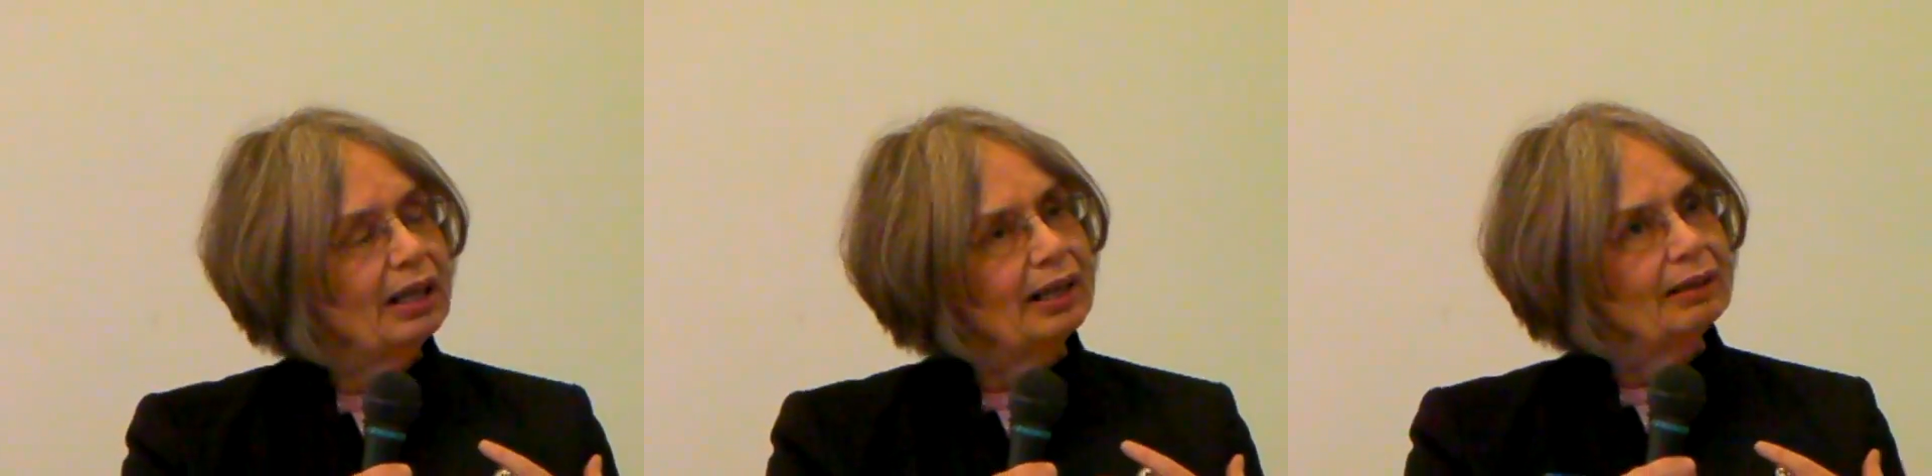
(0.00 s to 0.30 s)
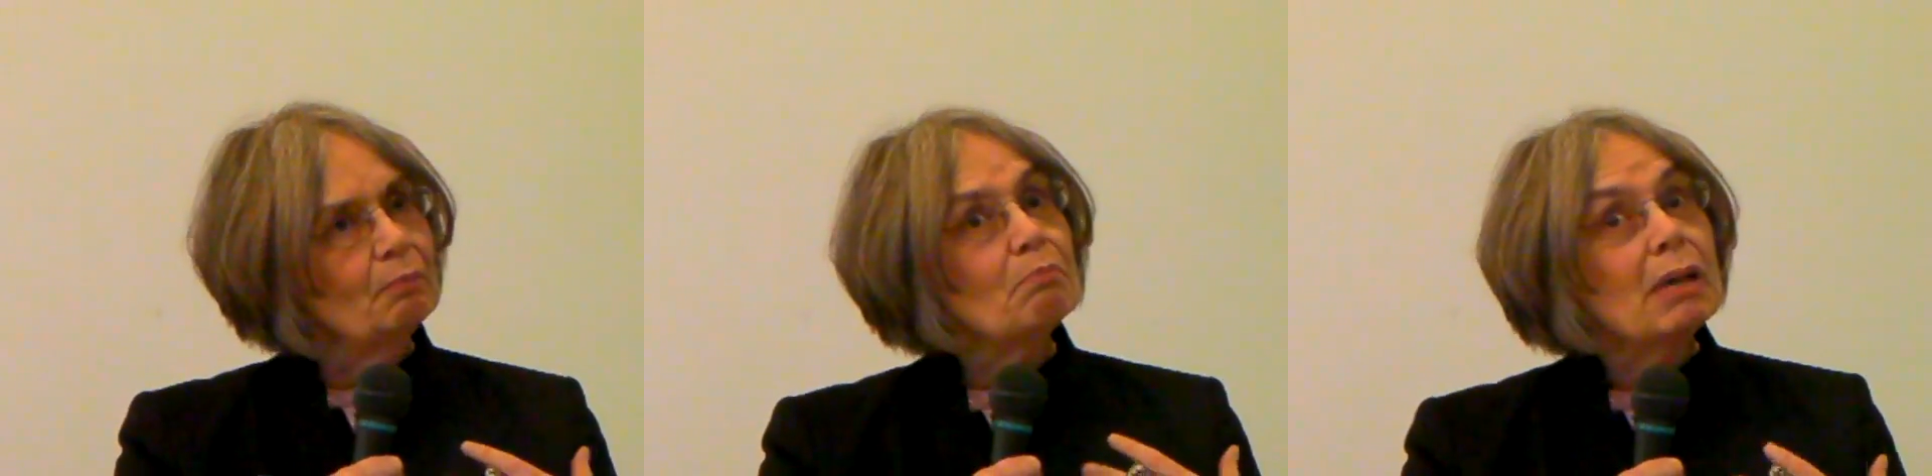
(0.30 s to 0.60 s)

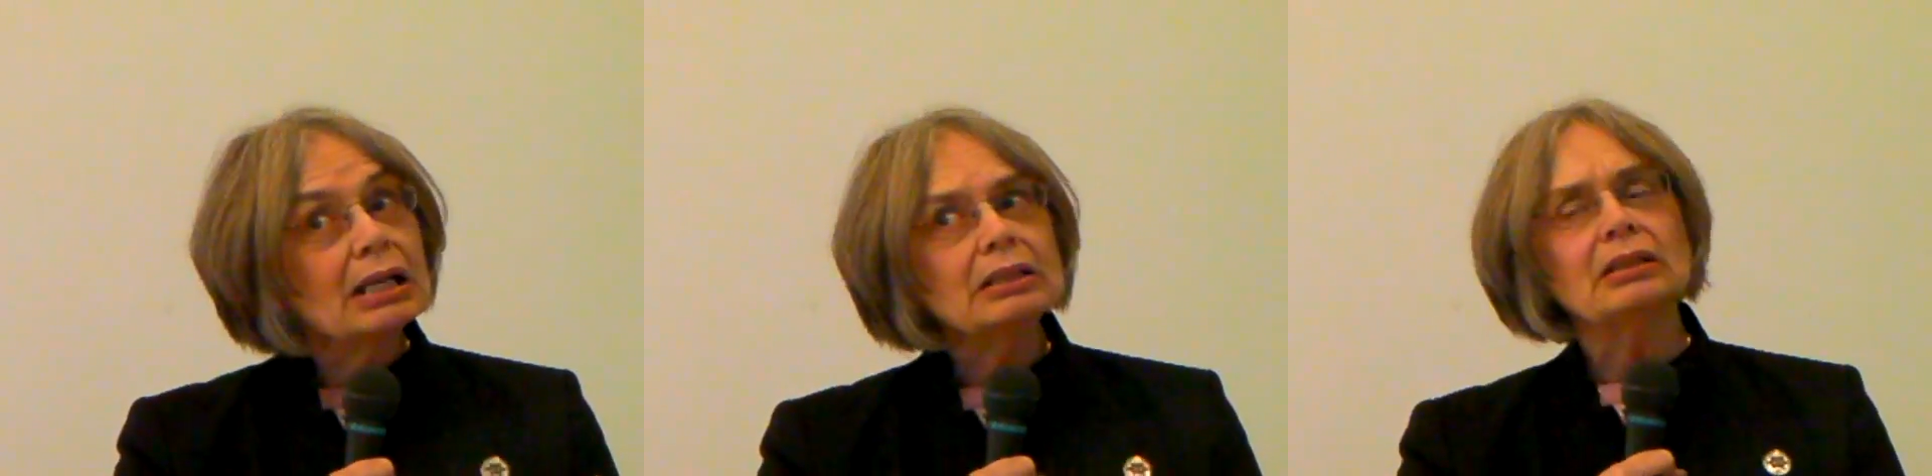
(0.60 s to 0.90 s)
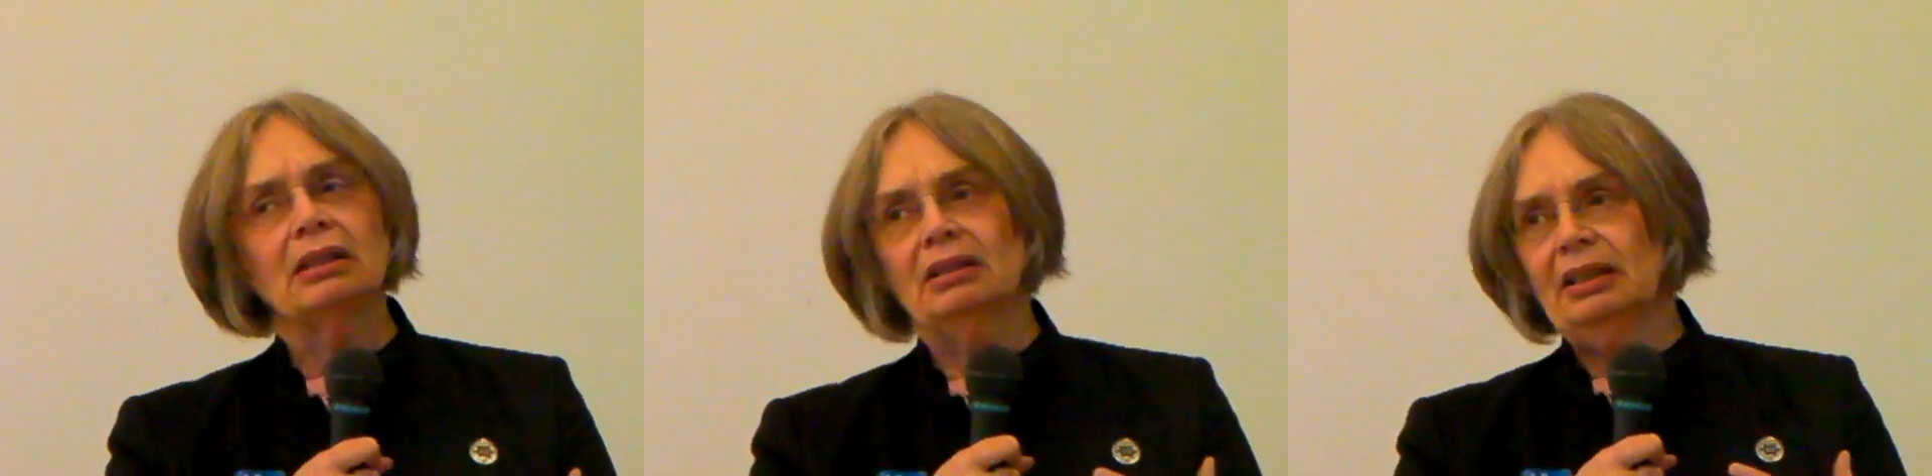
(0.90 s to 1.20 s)
an
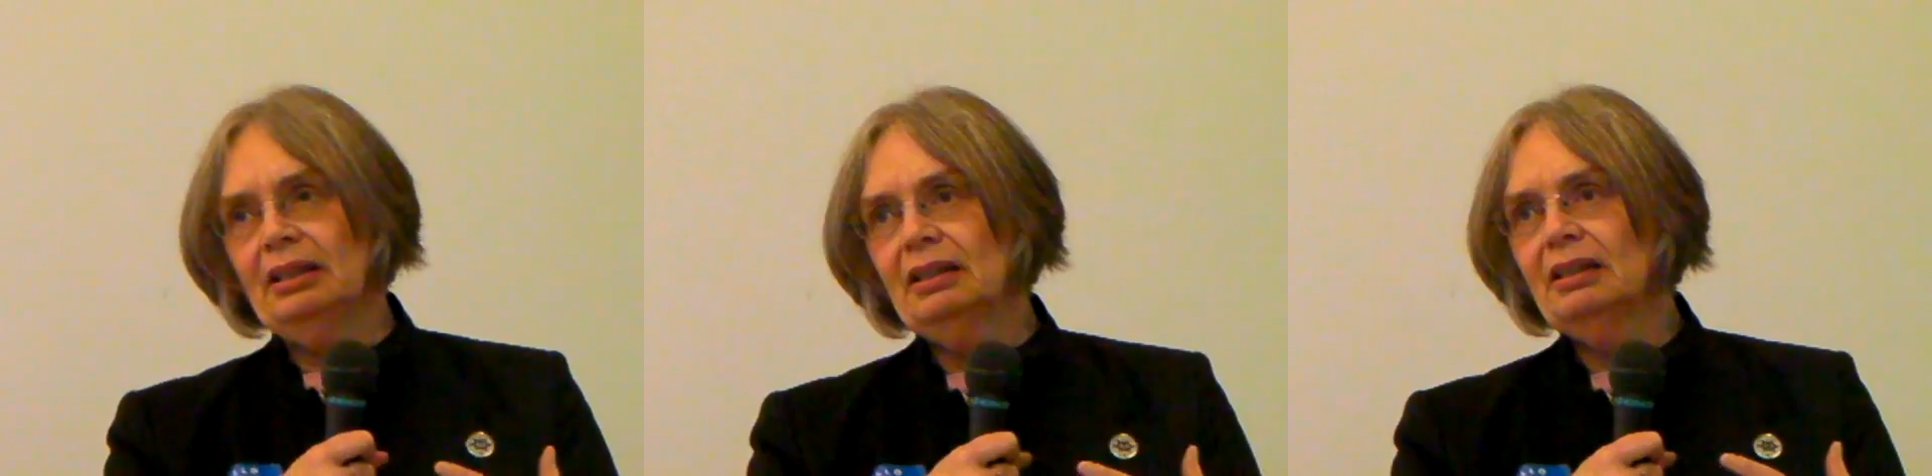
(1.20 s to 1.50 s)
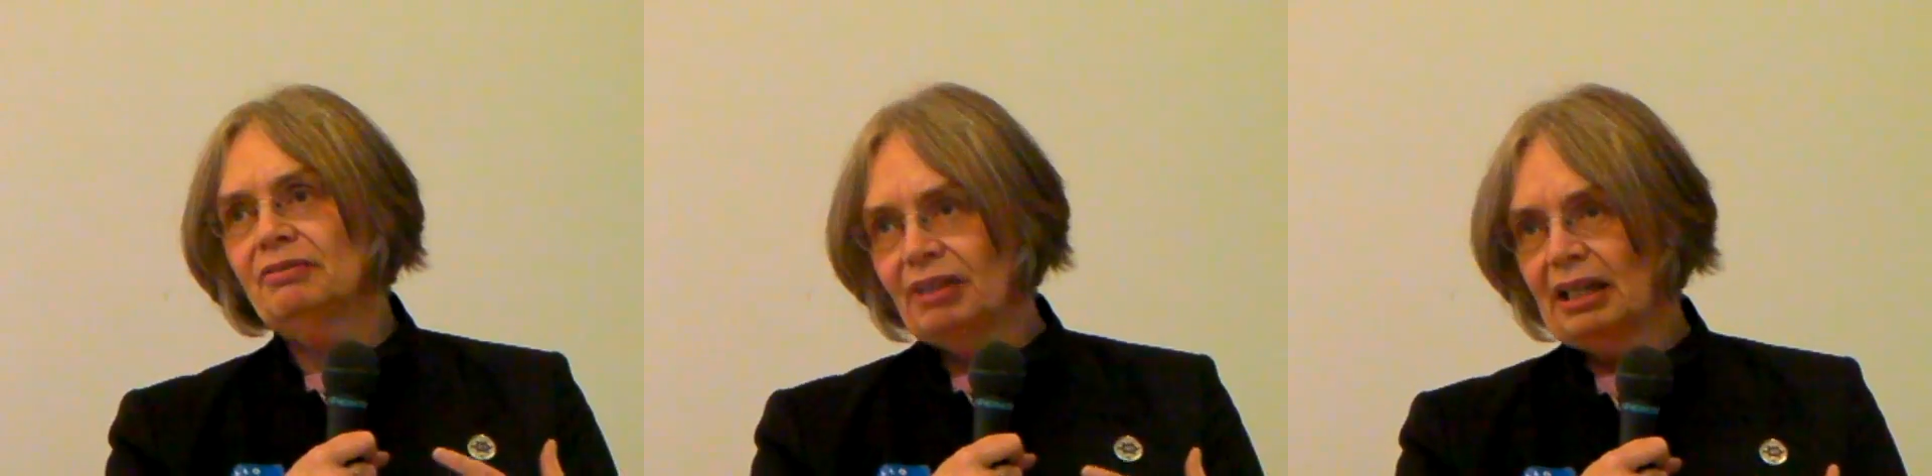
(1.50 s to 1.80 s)
amazingly
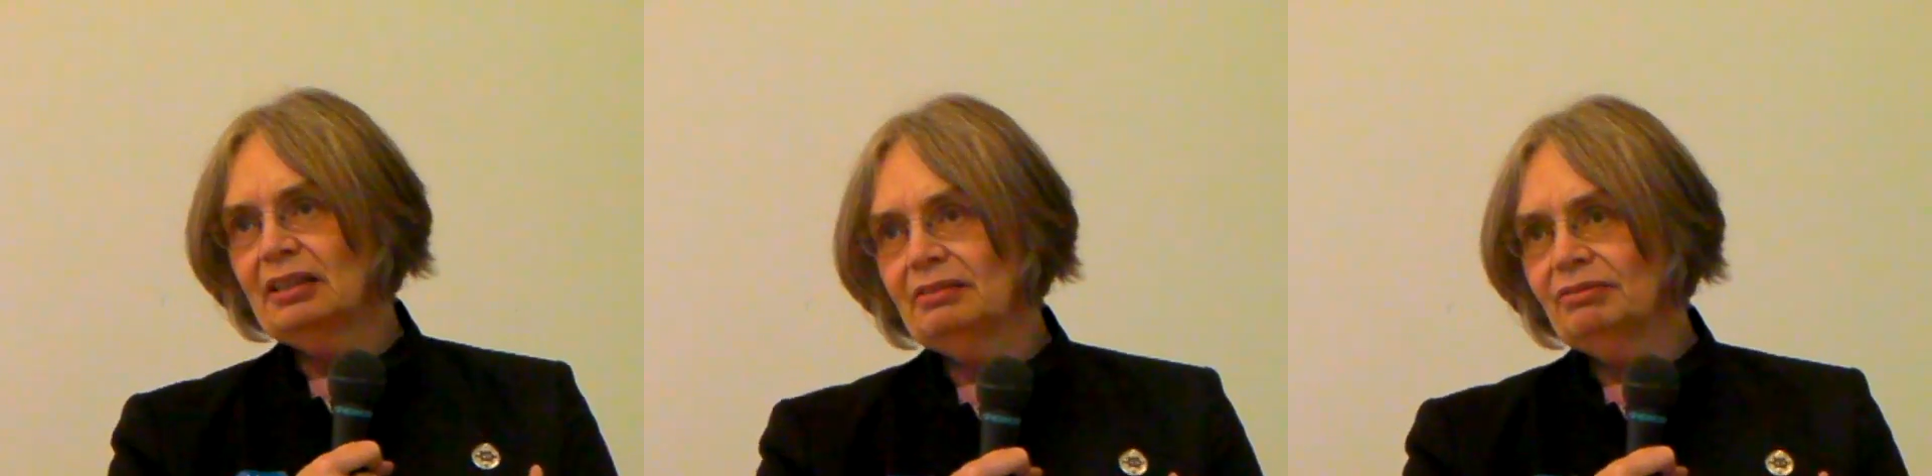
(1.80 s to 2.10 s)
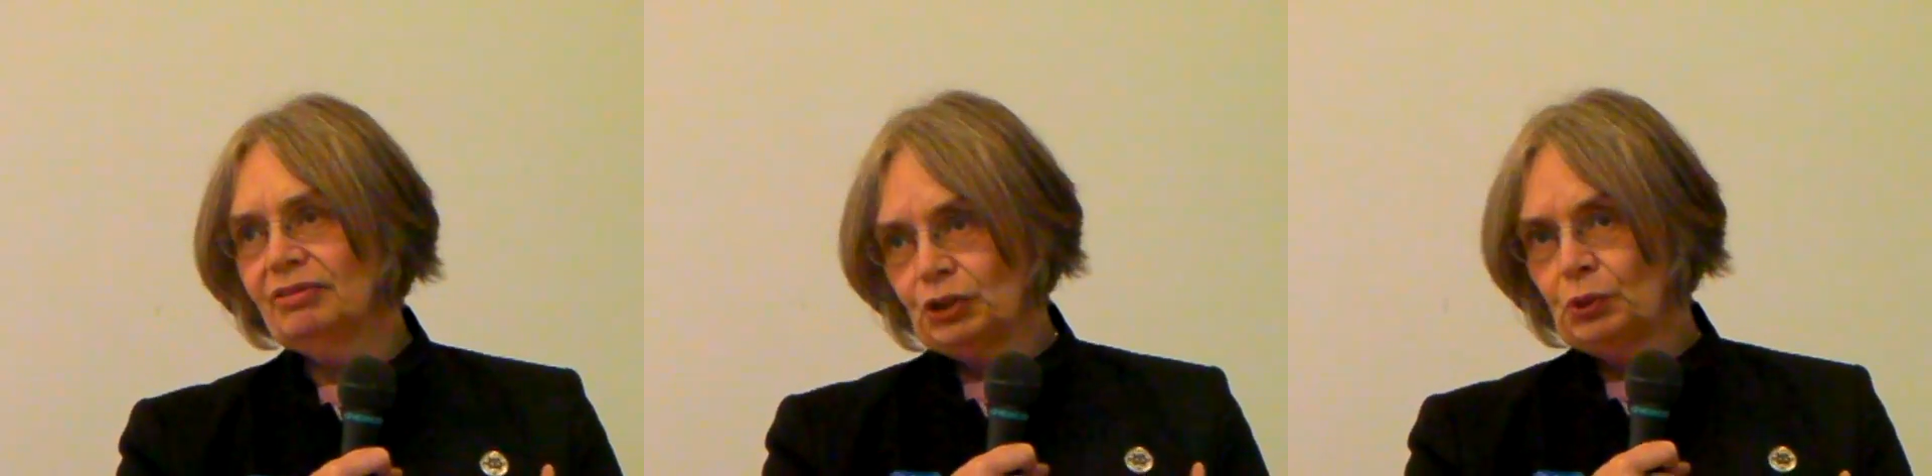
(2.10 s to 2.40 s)
effective
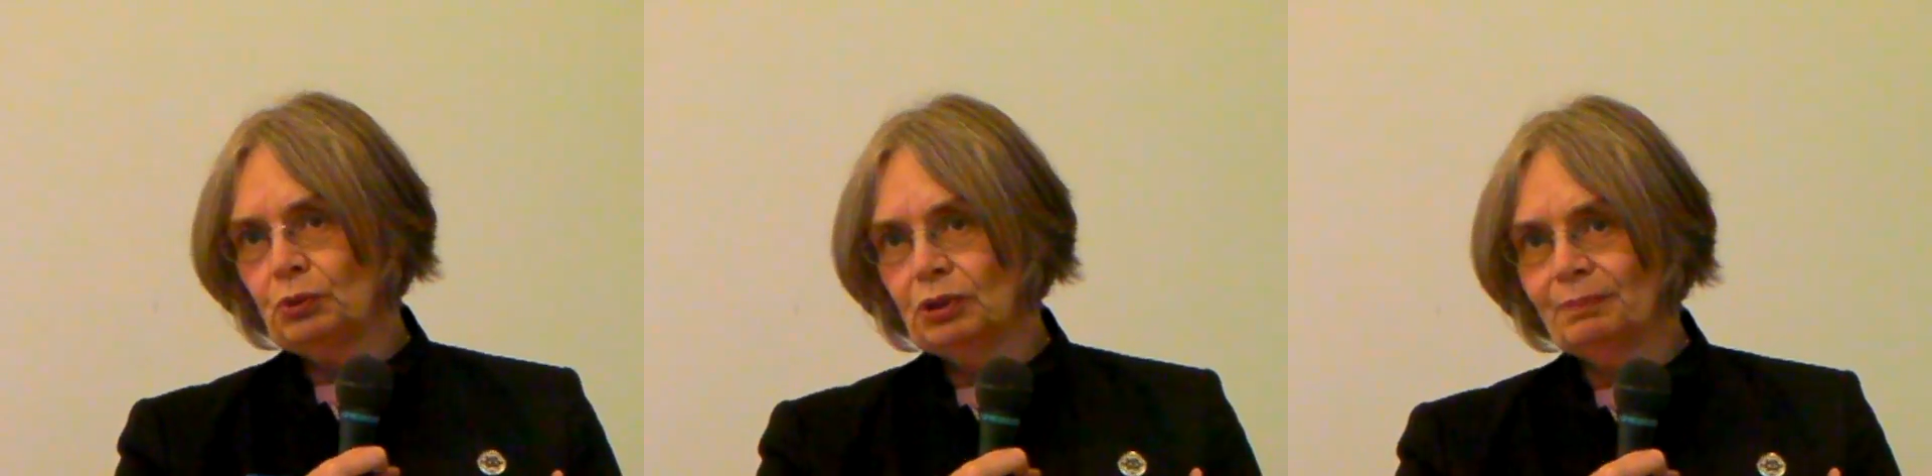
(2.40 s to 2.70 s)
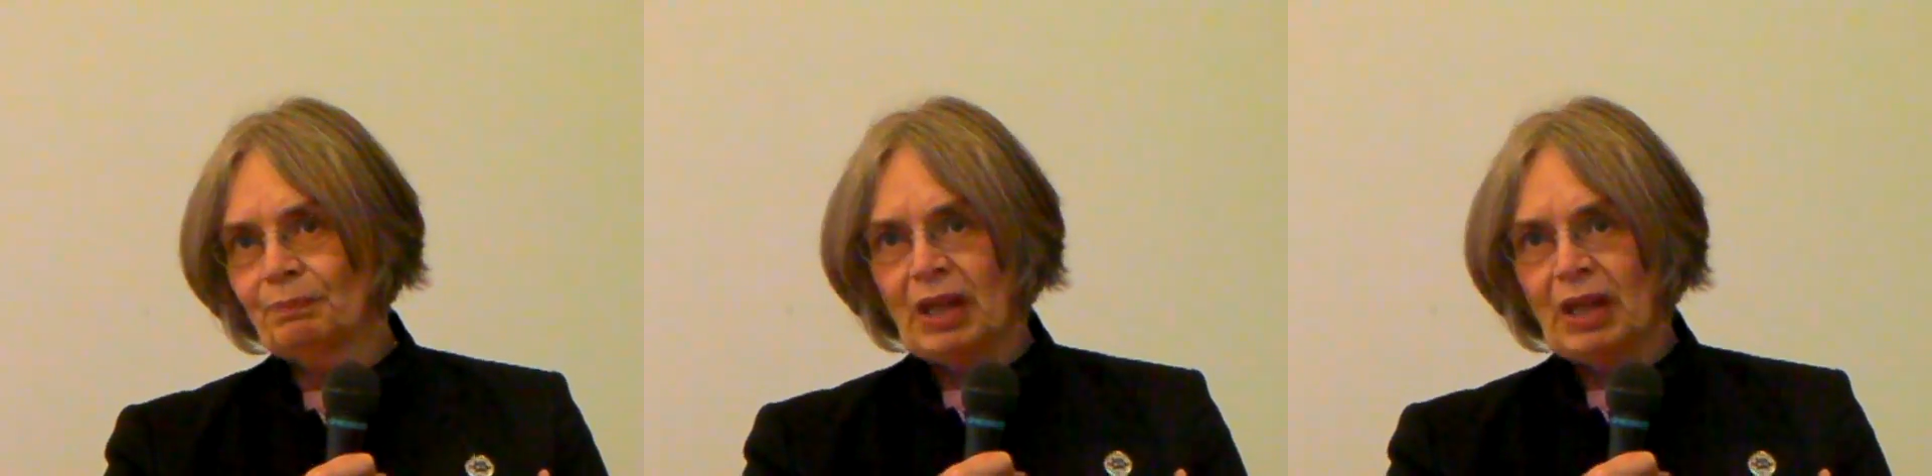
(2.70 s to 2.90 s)
tool.